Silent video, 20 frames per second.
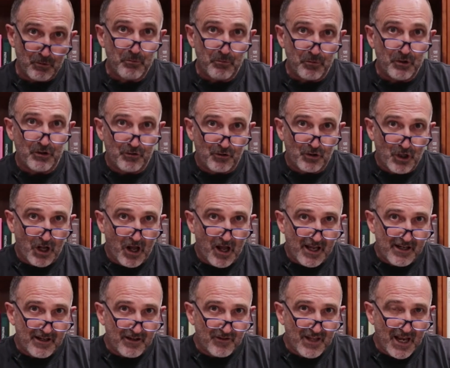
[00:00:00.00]

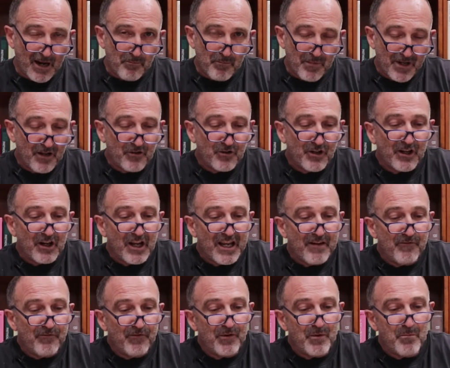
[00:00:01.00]
decided that the
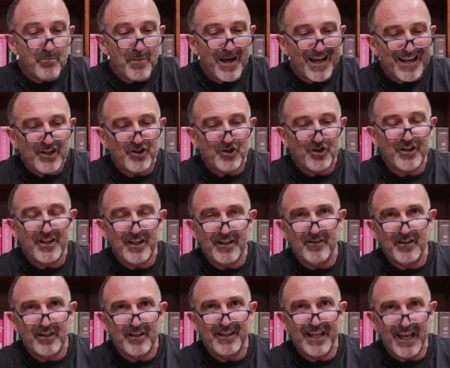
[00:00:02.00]
information
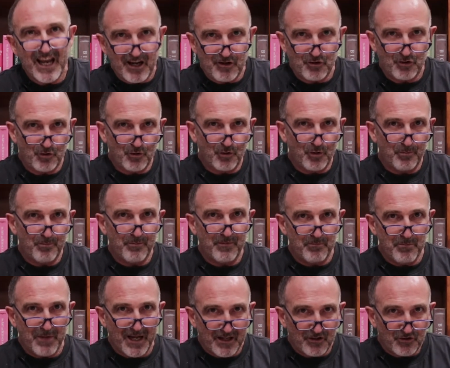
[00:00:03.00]
in the actual
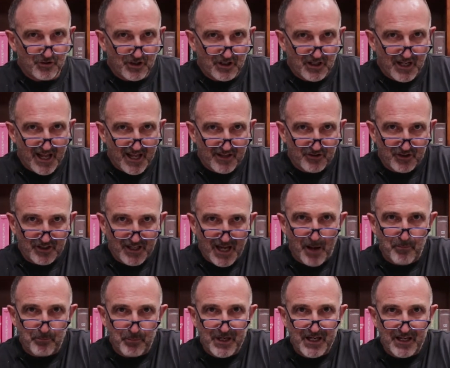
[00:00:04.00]
masterclass
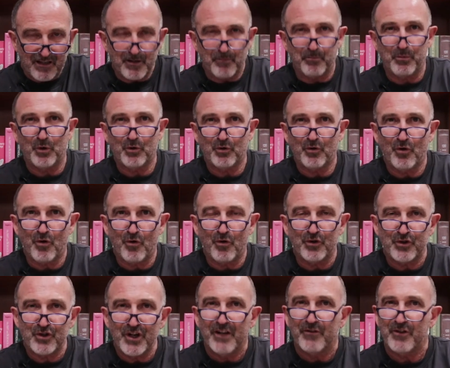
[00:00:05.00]
accompanying the book
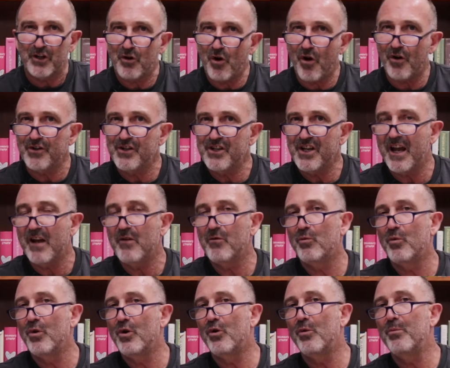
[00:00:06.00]
launch, the content
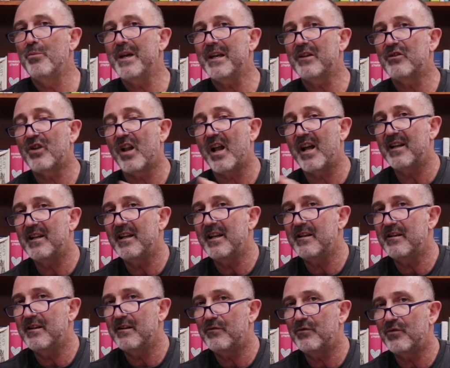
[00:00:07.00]
will be slightly
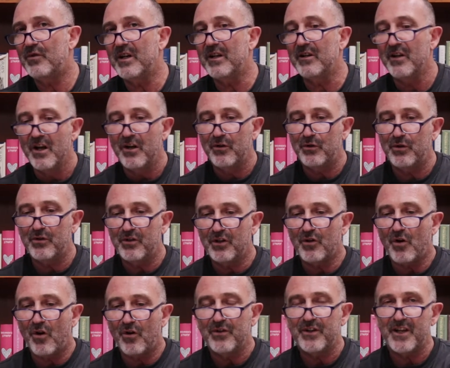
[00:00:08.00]
different to the
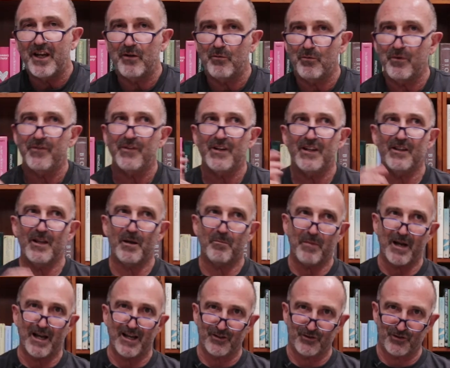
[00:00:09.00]
content within the
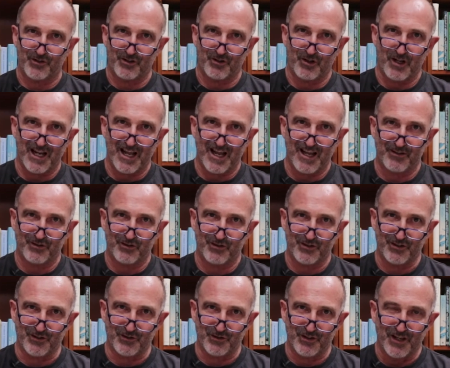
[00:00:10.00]

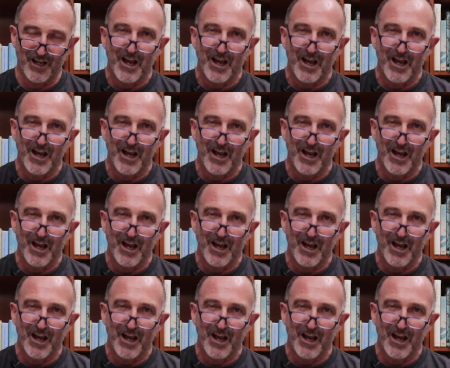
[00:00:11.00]
masterclasses.